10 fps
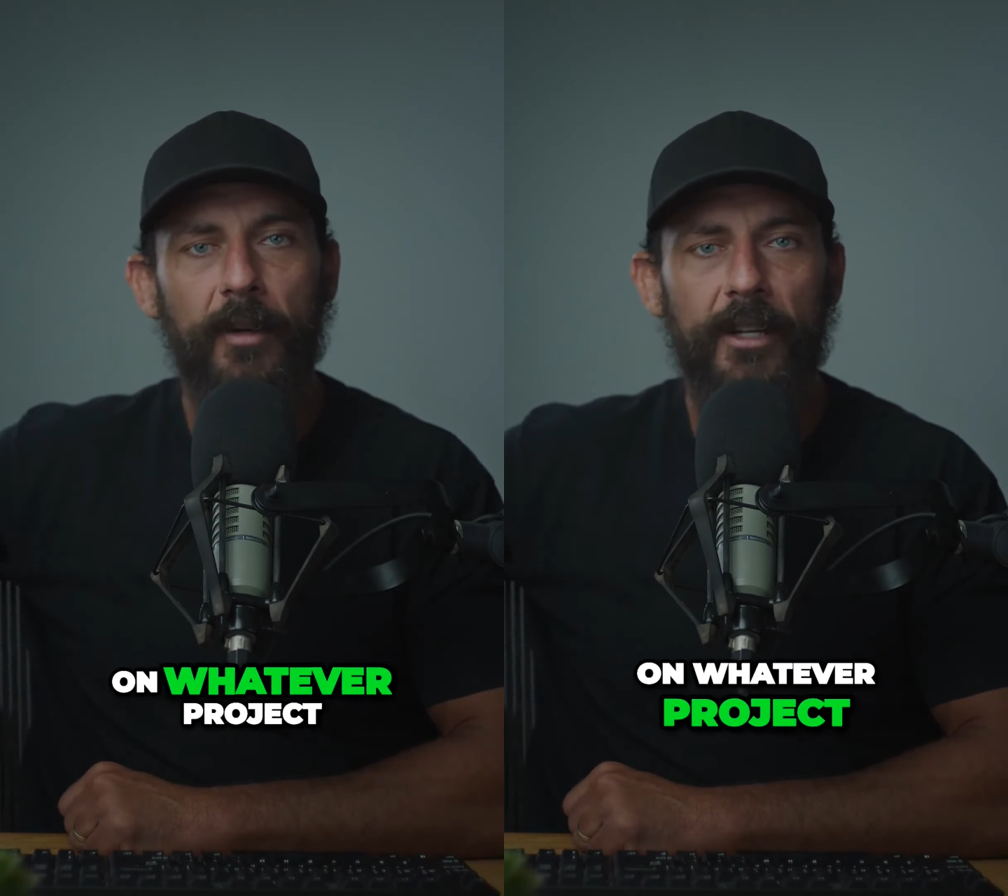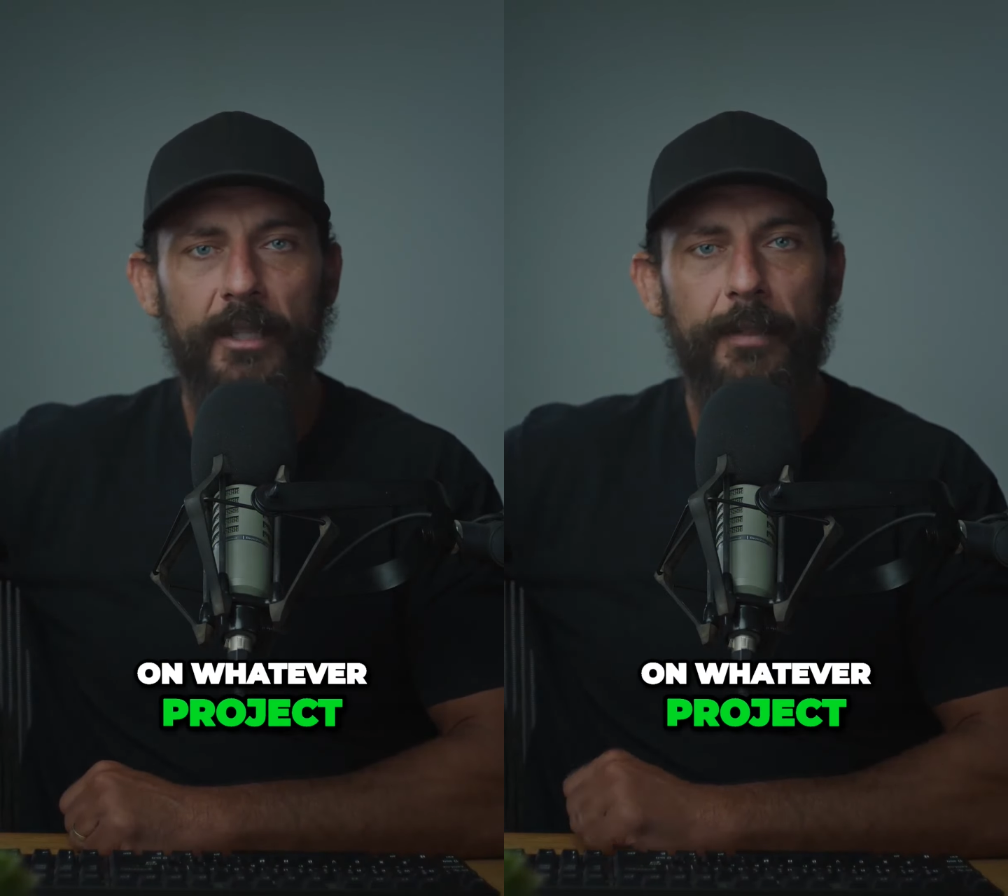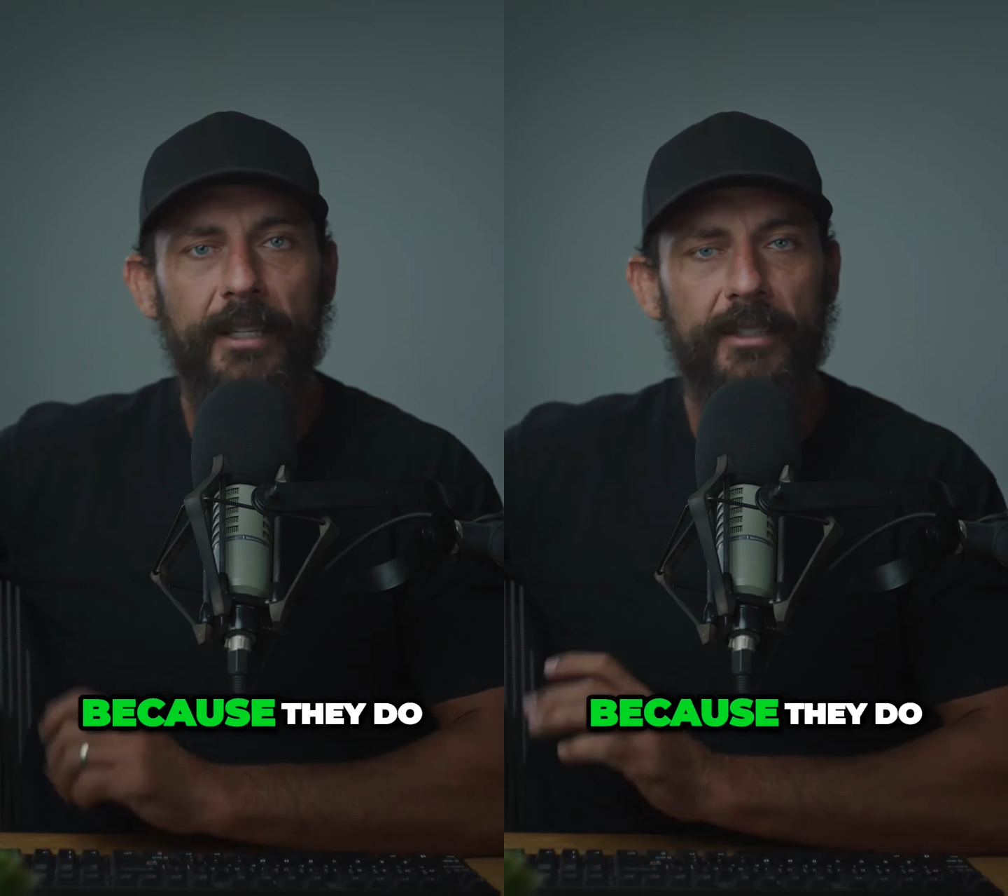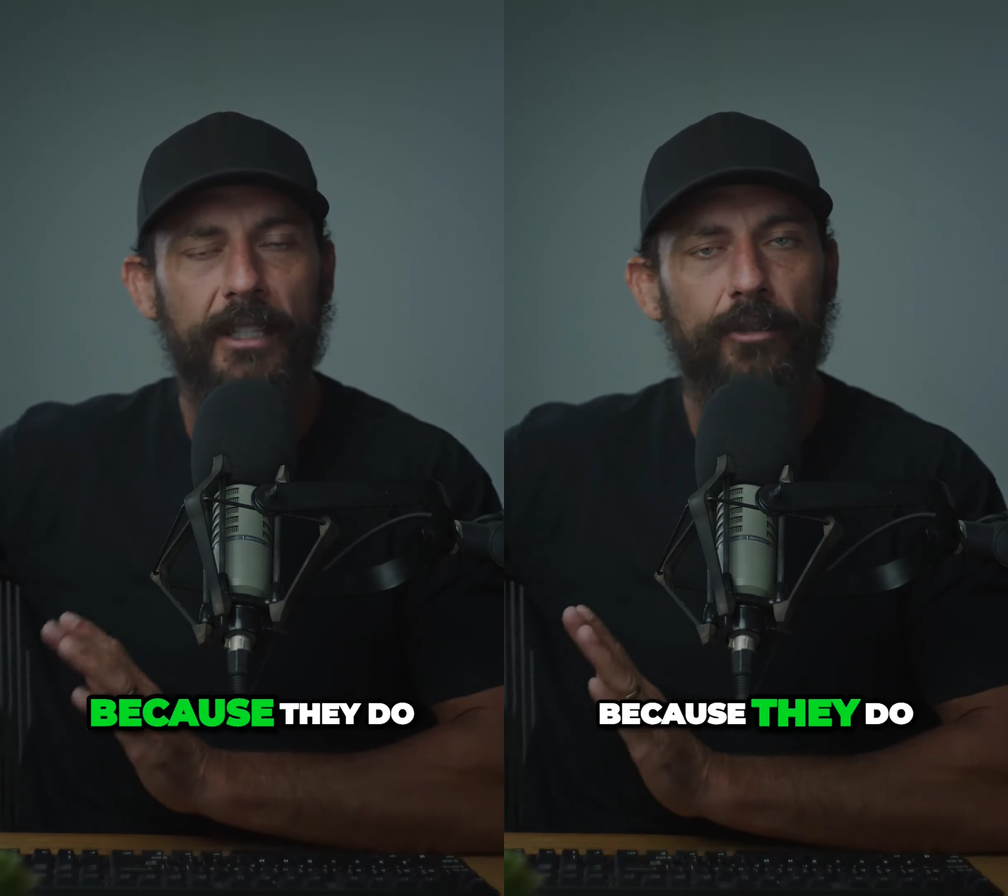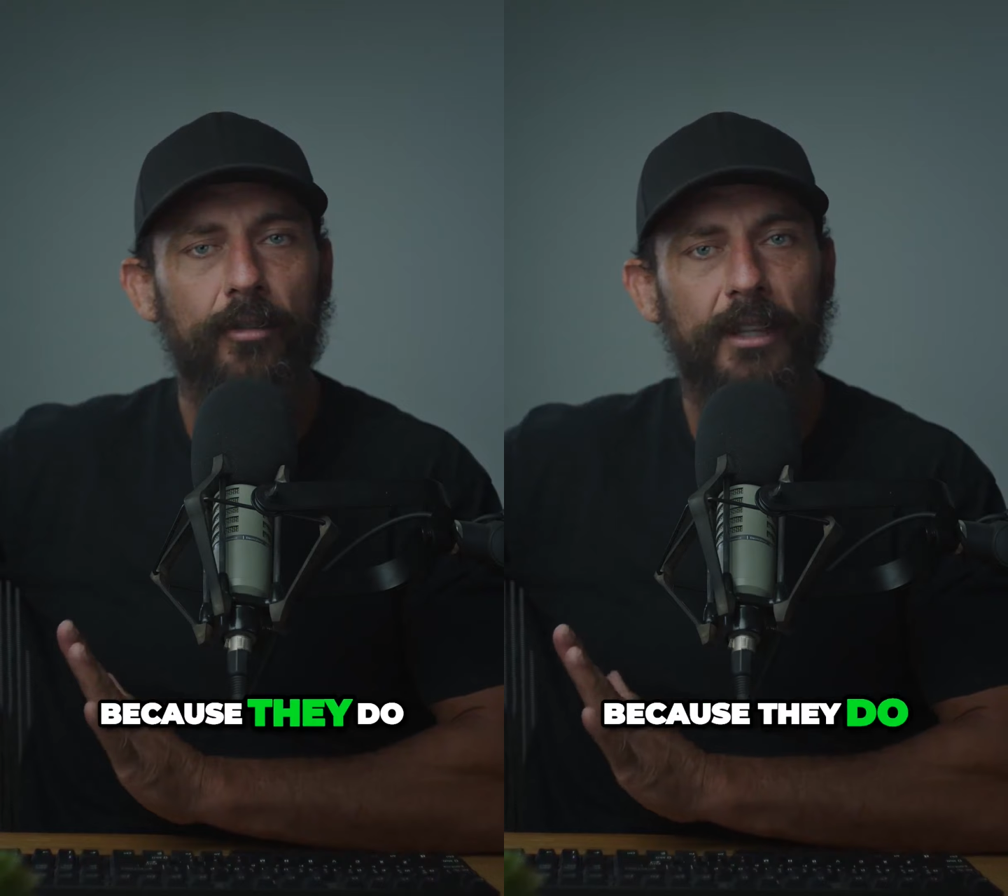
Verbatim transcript: project because they do